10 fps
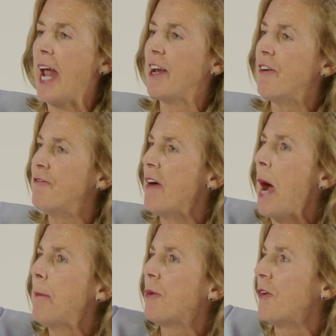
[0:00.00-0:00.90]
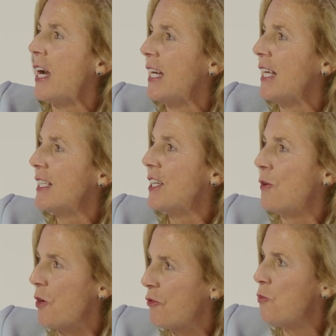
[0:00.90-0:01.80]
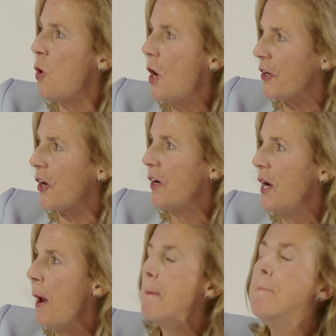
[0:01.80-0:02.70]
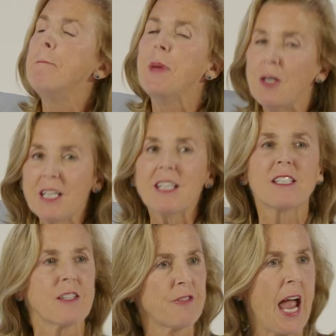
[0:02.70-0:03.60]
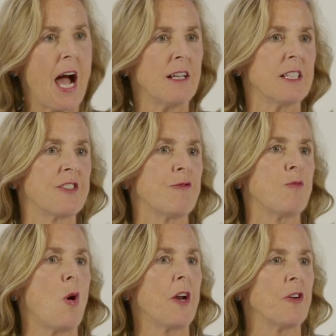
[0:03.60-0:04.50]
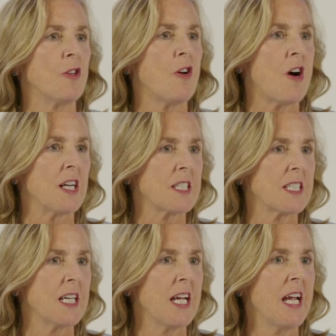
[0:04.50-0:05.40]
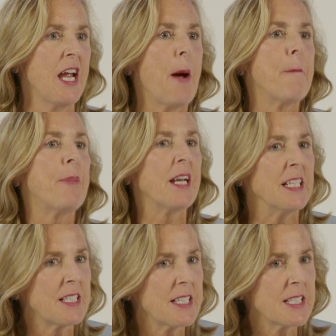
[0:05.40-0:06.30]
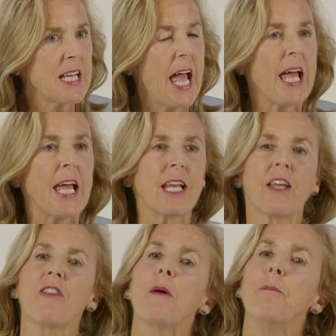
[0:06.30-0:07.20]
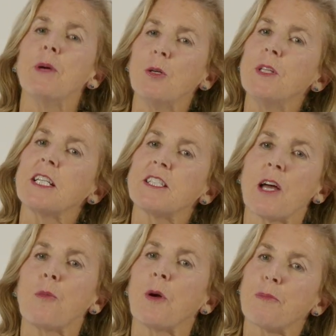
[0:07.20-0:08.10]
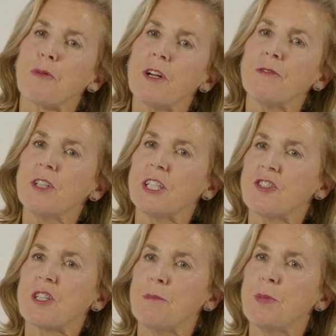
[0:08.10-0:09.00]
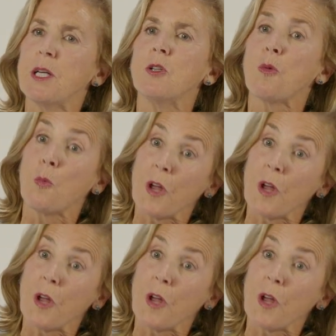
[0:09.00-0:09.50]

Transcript: and evaporate it with water, billions of gallons of water lost. But instead, the buildings that we're privileged to build